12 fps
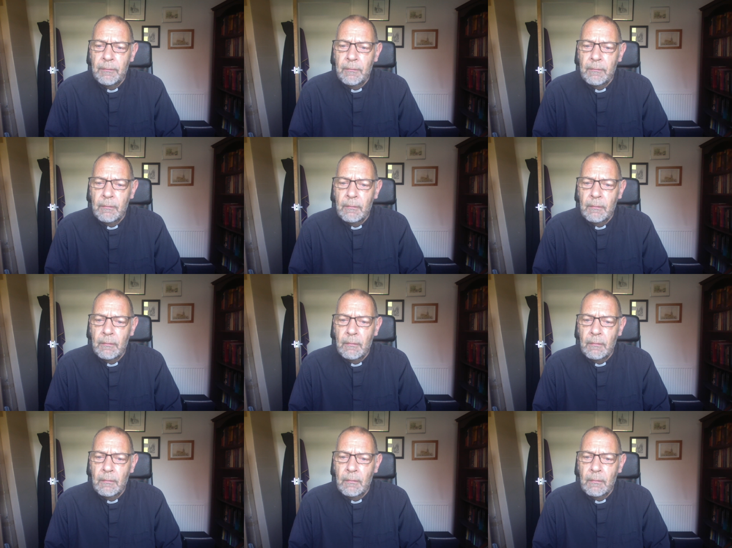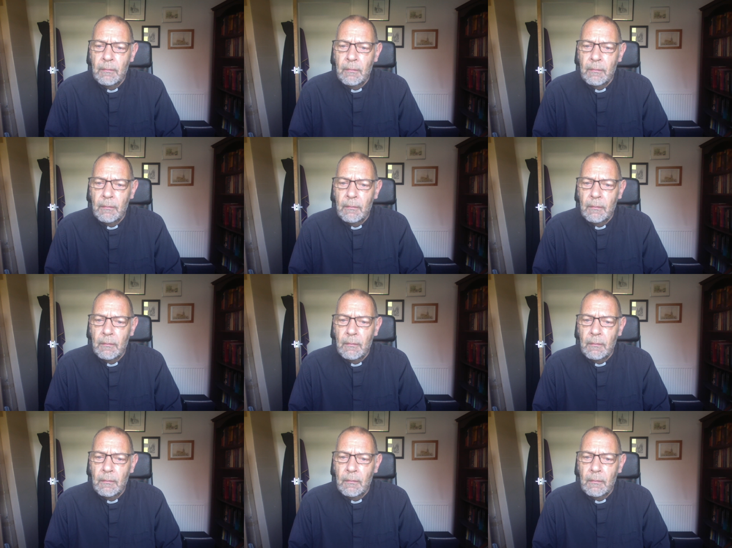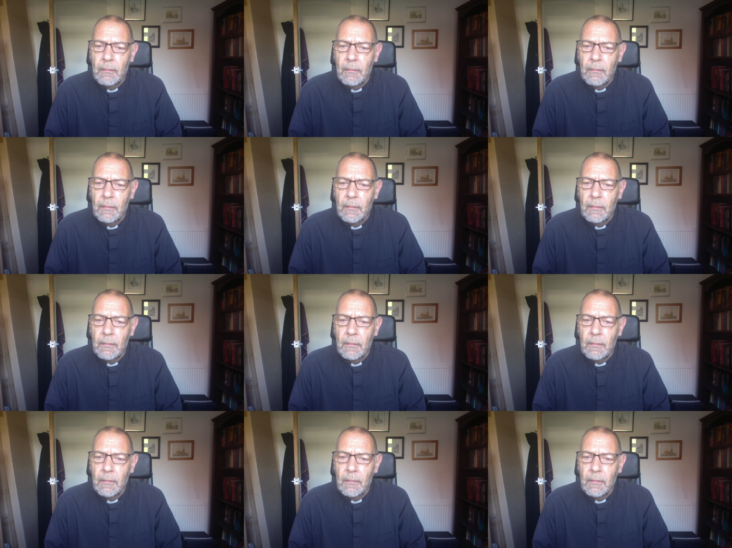[no speech]